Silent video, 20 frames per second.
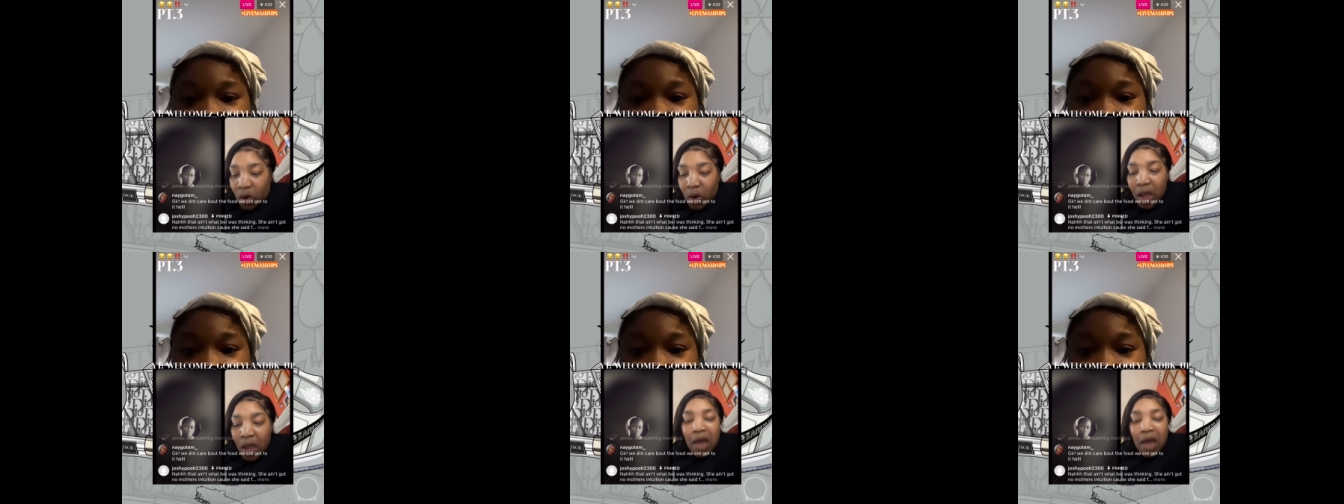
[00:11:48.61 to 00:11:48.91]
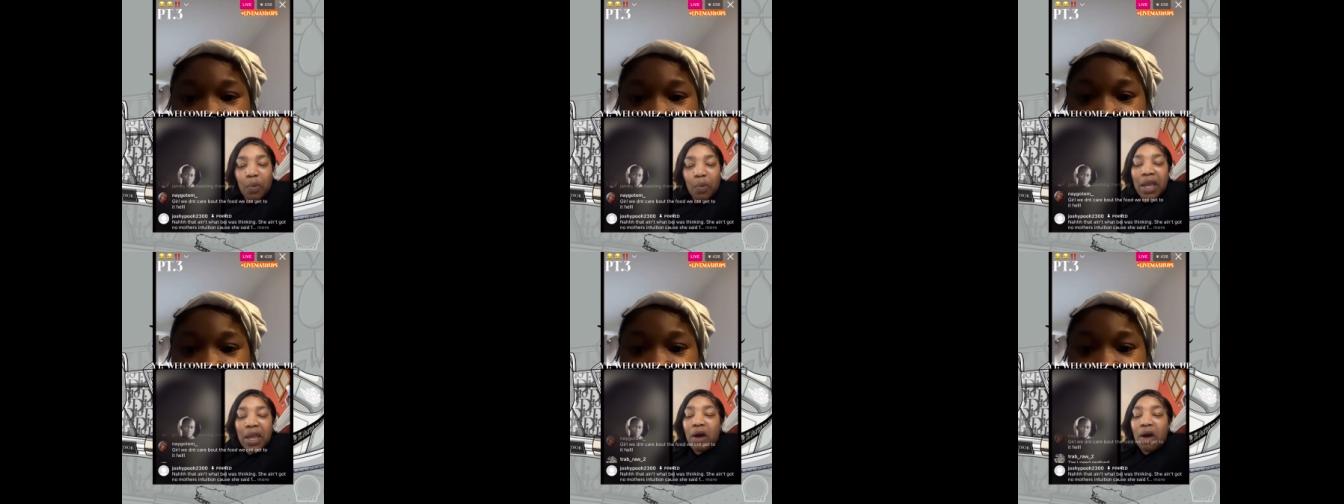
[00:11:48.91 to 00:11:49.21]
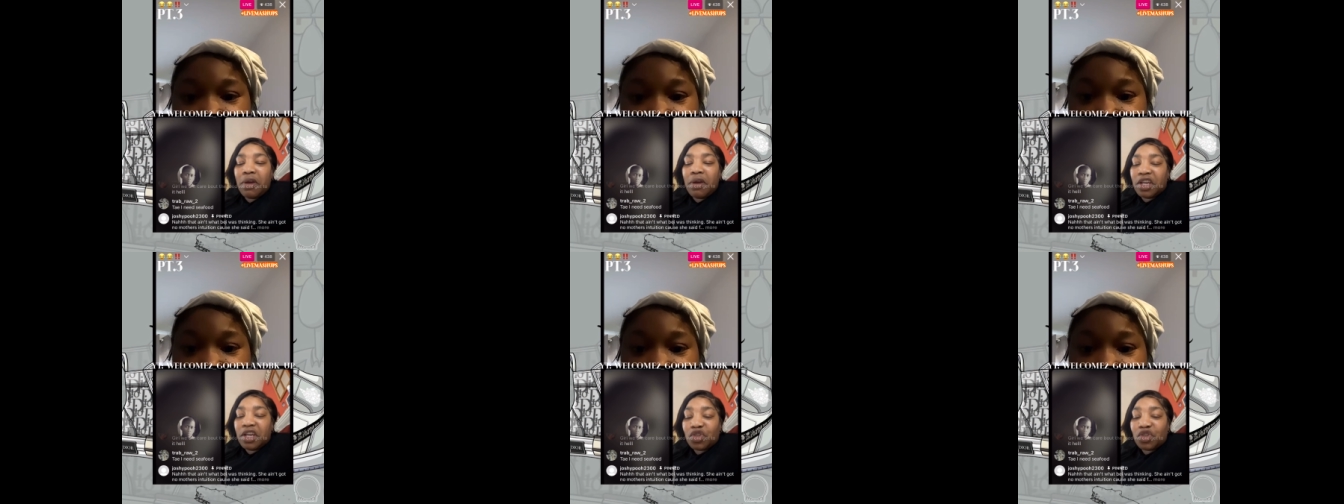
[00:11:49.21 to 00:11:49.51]
Okay. We
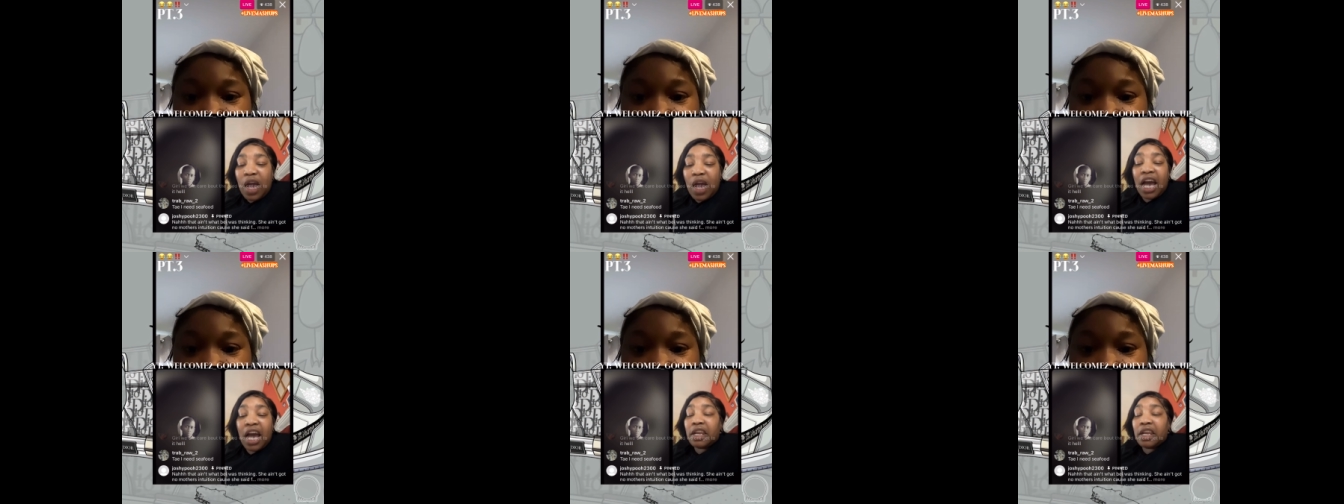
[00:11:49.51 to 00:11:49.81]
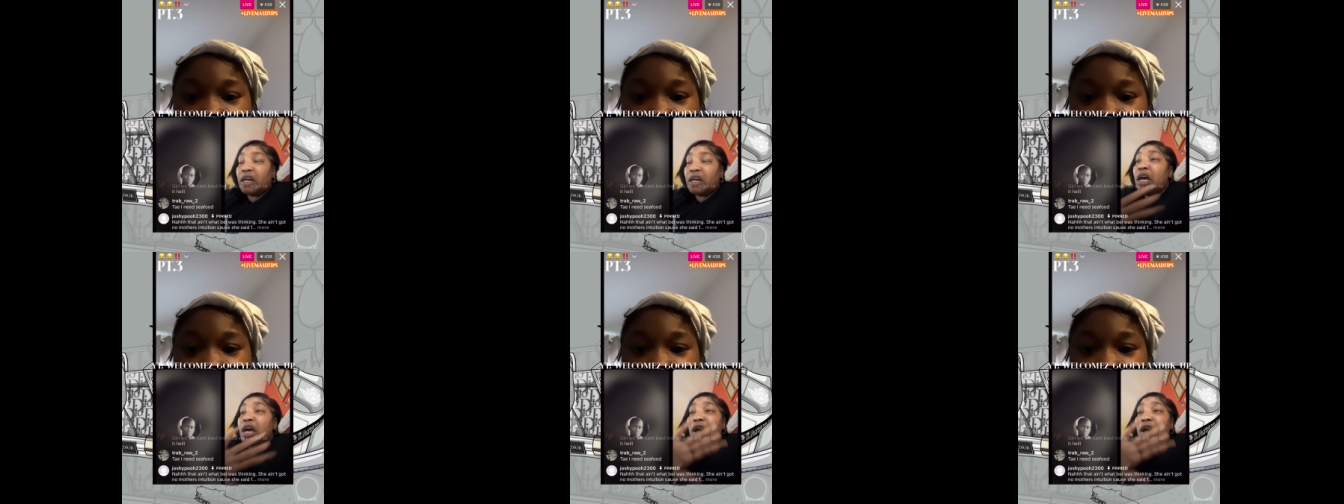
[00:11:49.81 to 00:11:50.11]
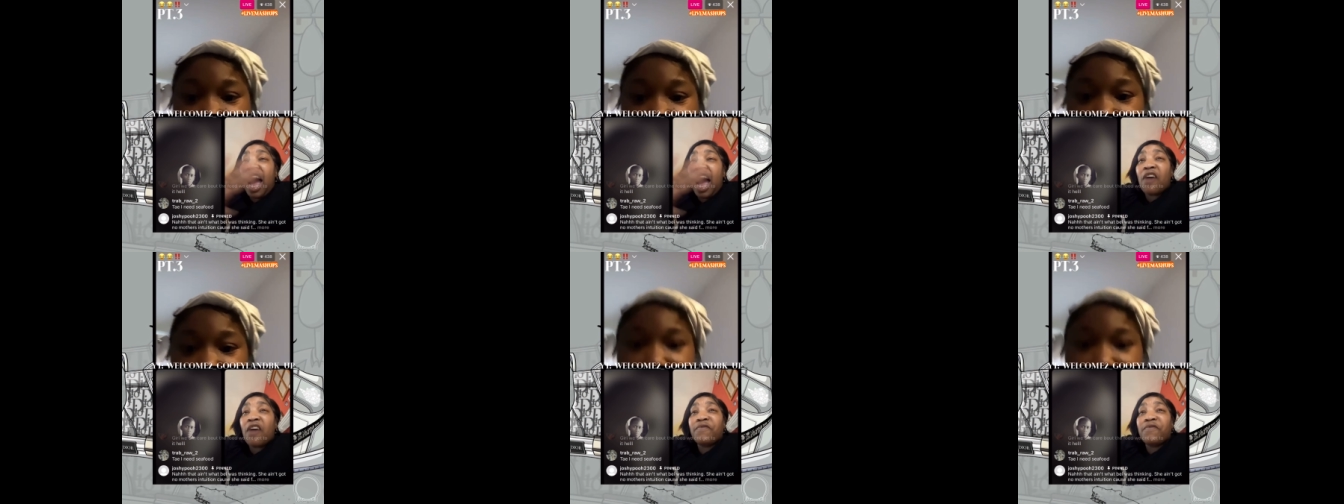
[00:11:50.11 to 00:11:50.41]
on here trying to.
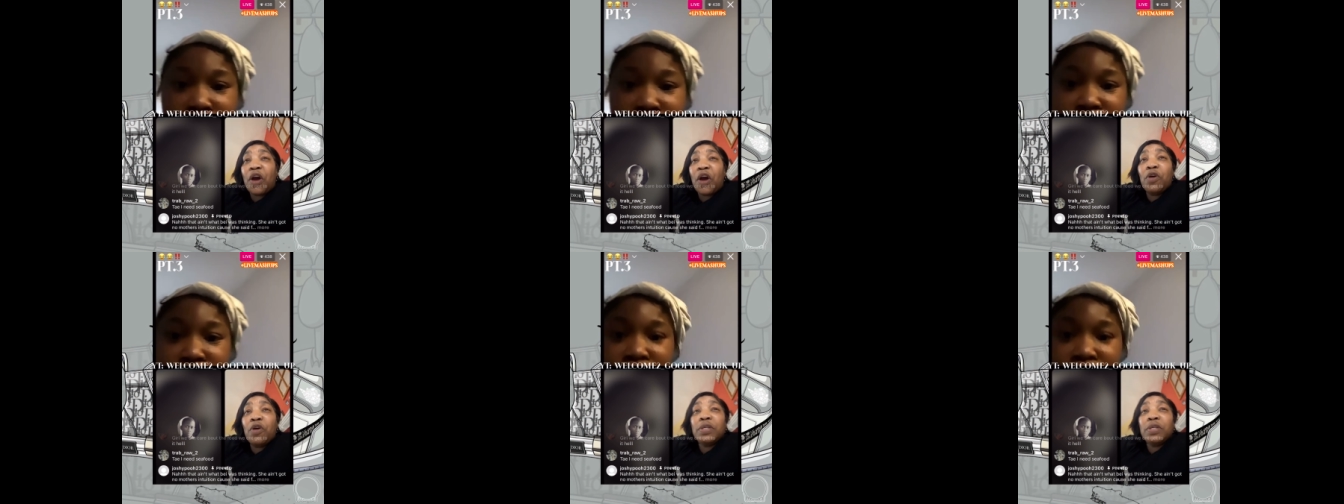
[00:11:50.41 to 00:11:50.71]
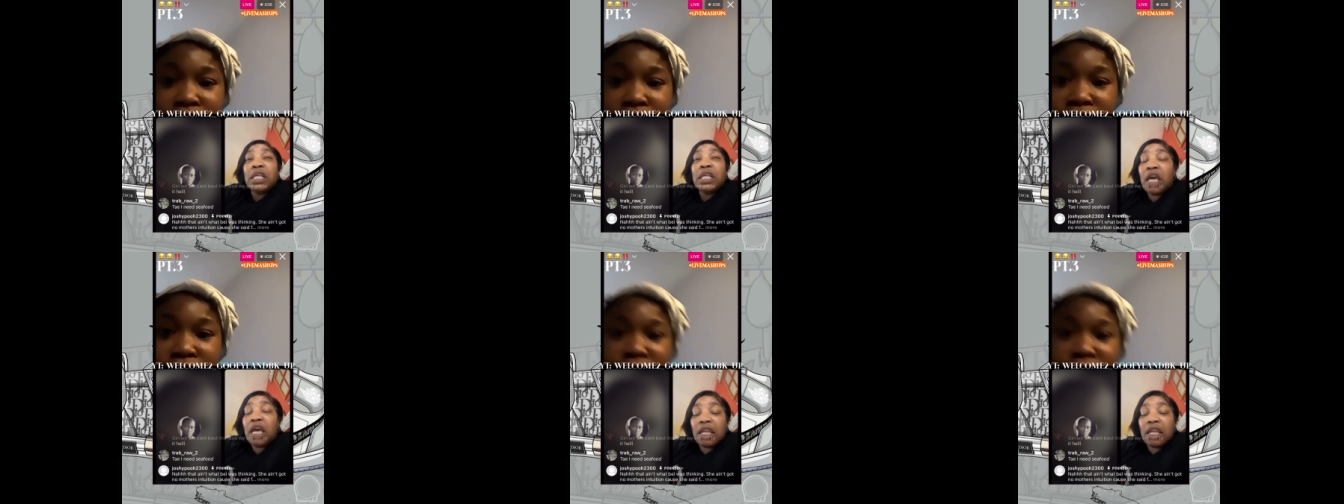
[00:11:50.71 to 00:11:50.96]
At first,